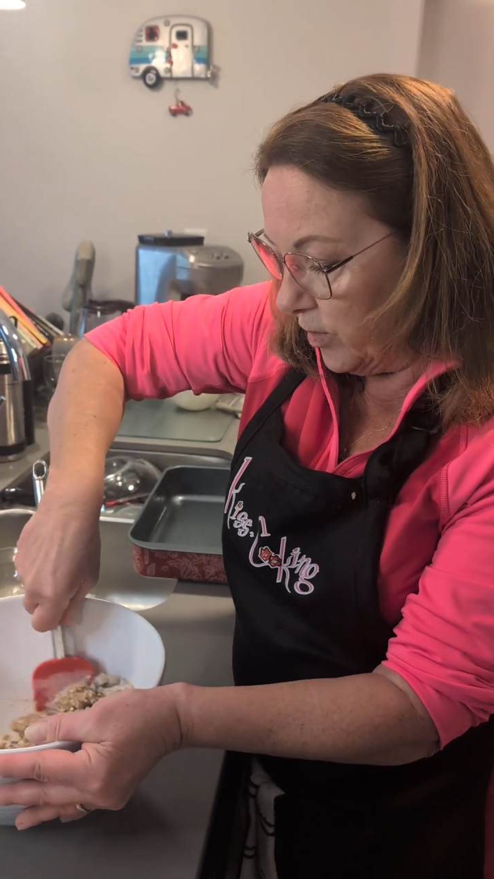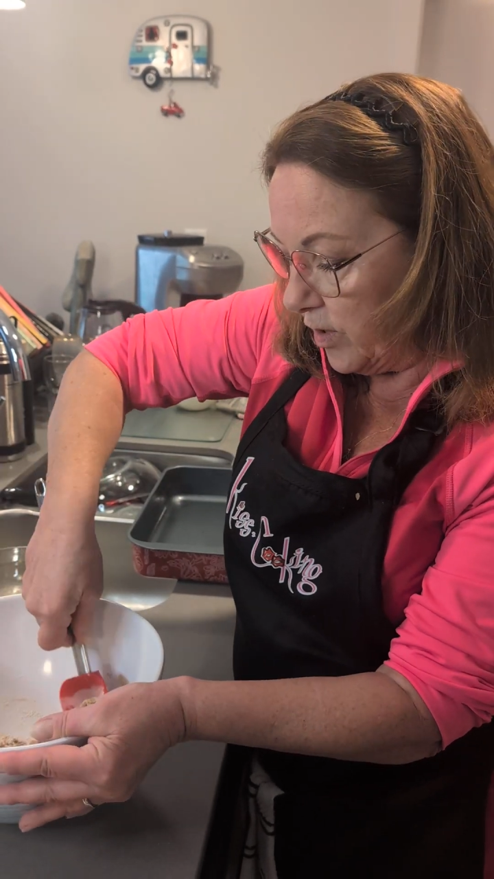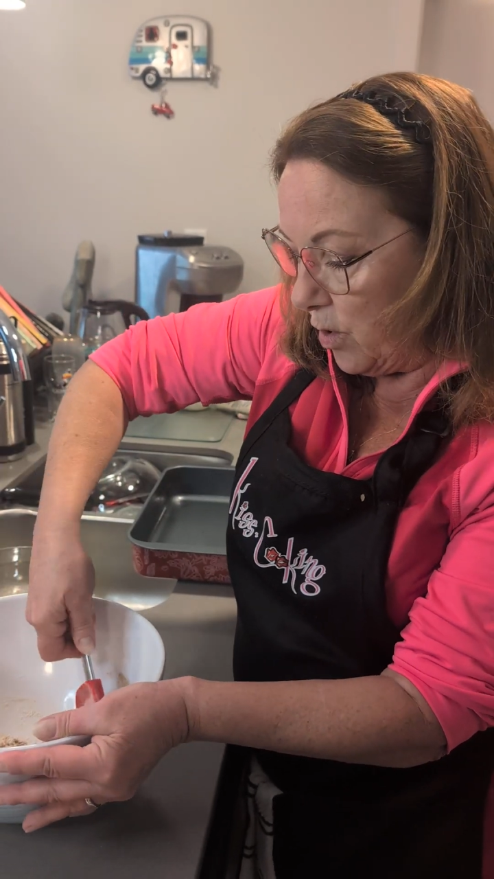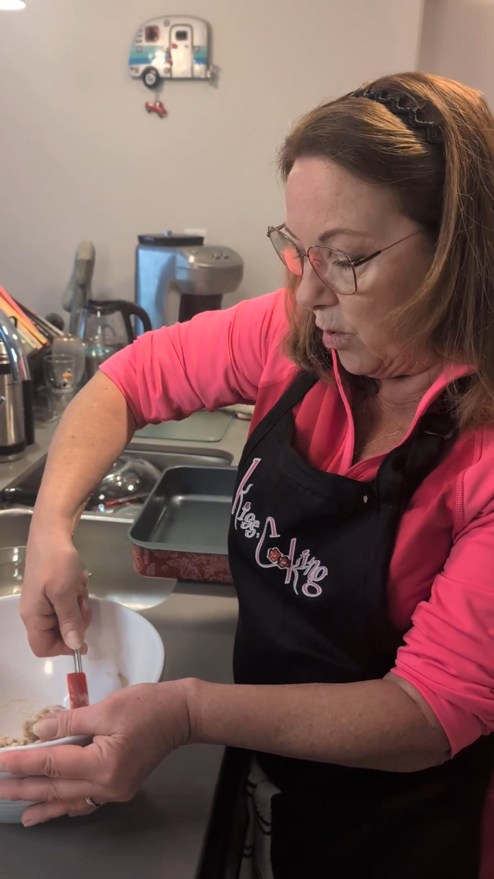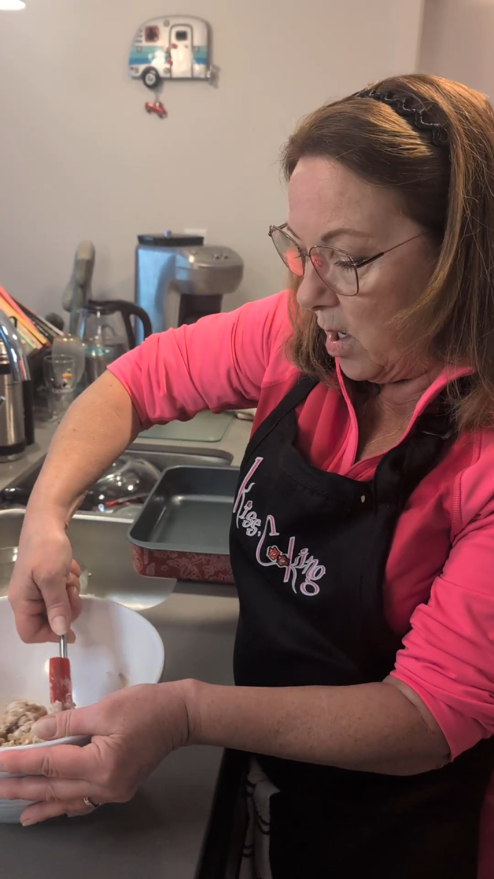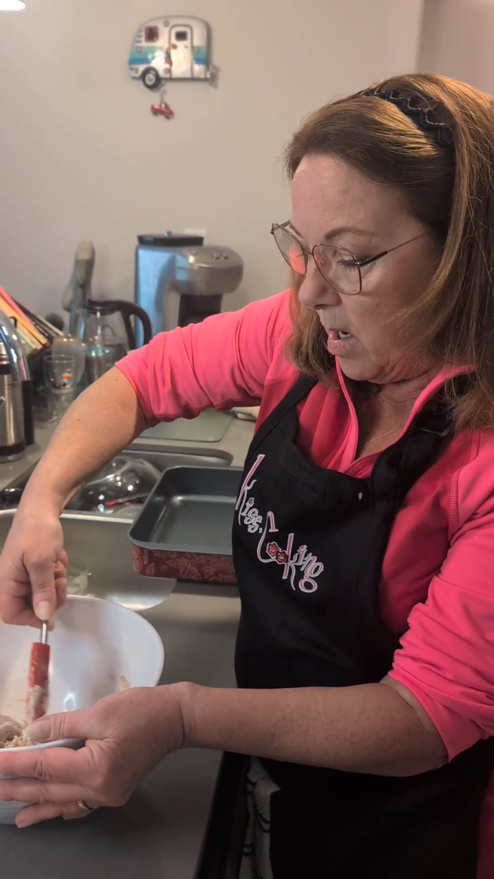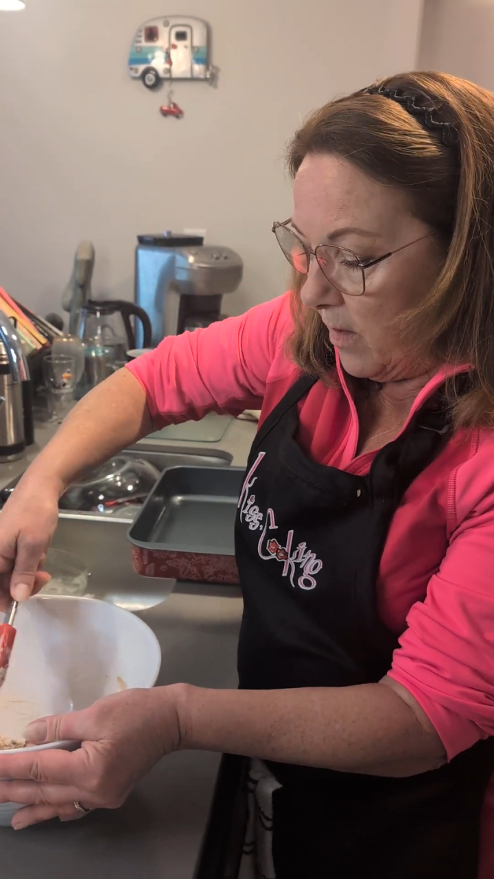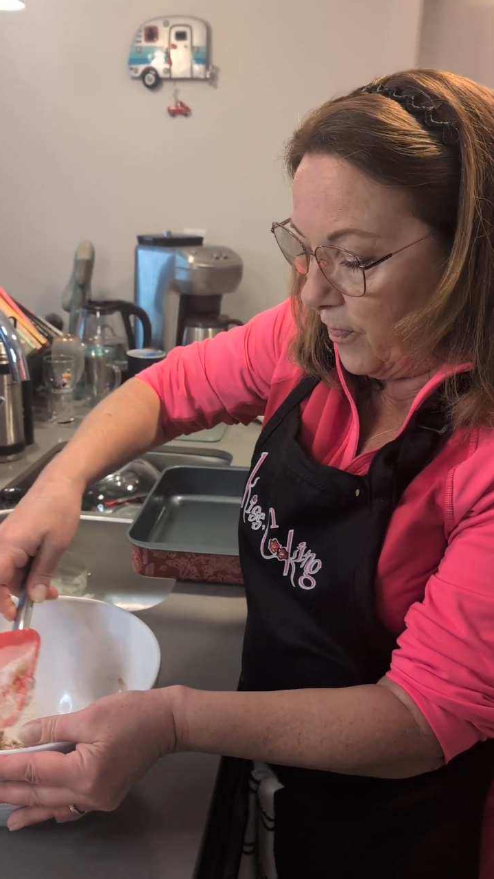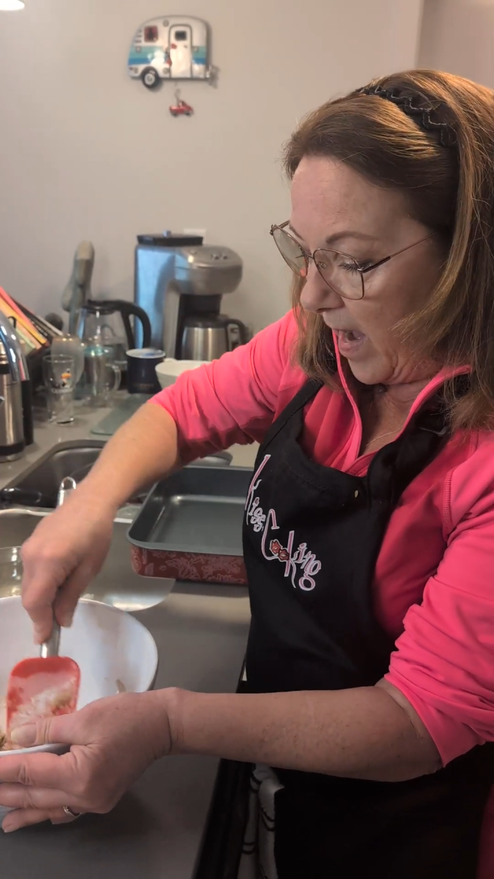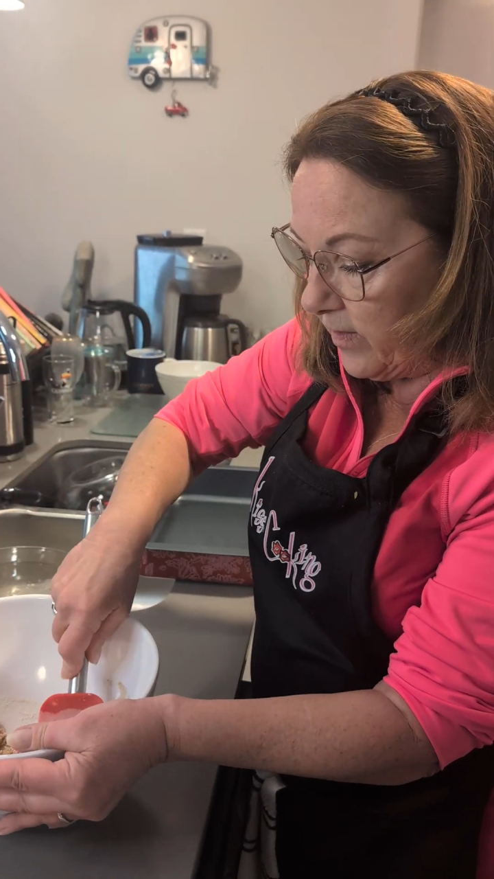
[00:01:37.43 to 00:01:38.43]
So
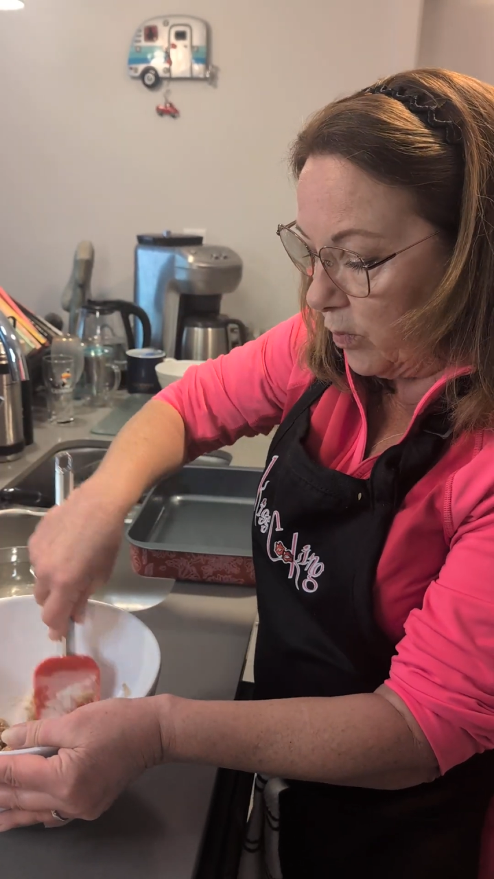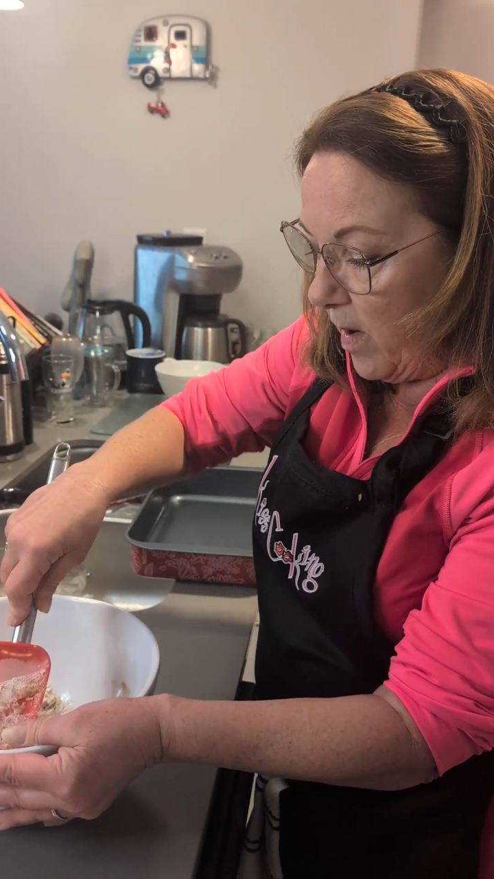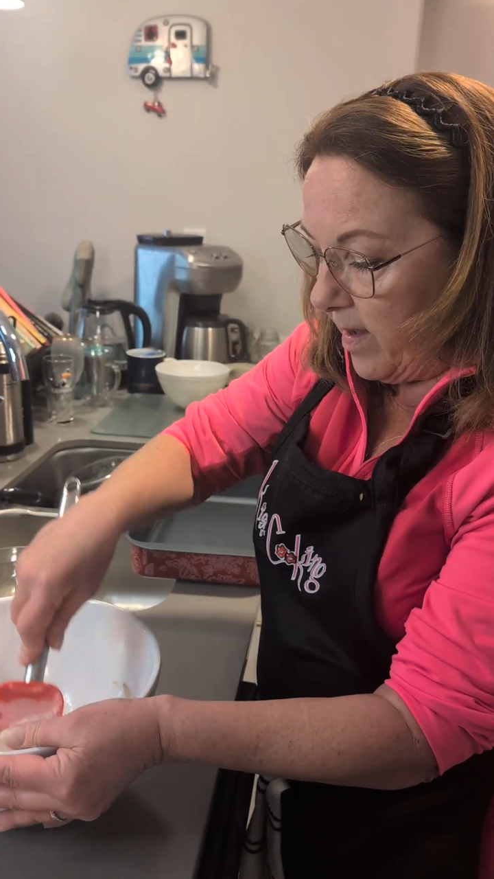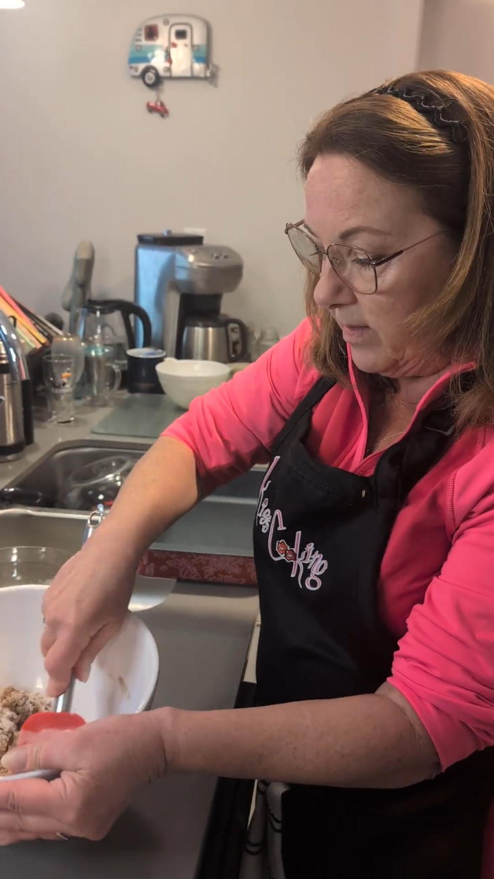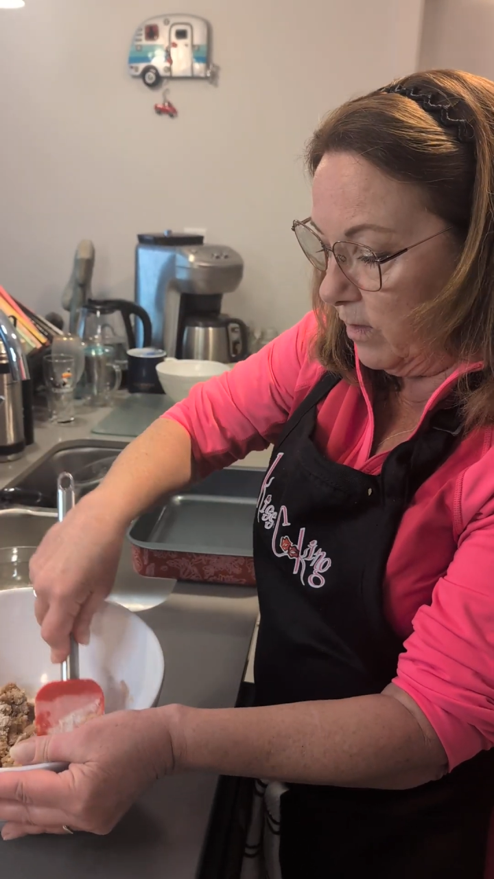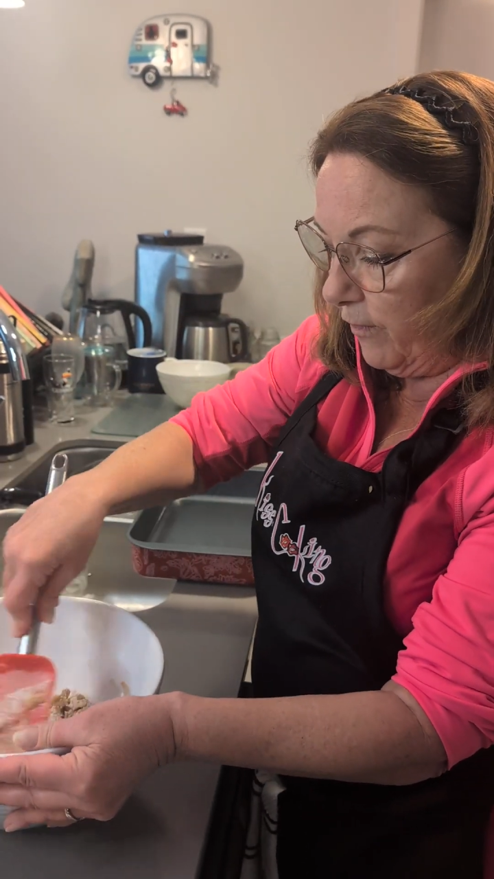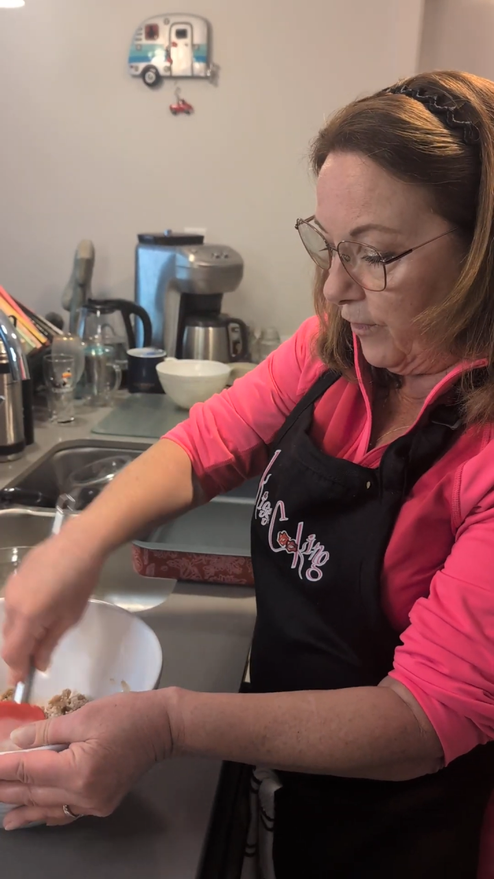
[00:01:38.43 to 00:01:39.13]
that's why I didn't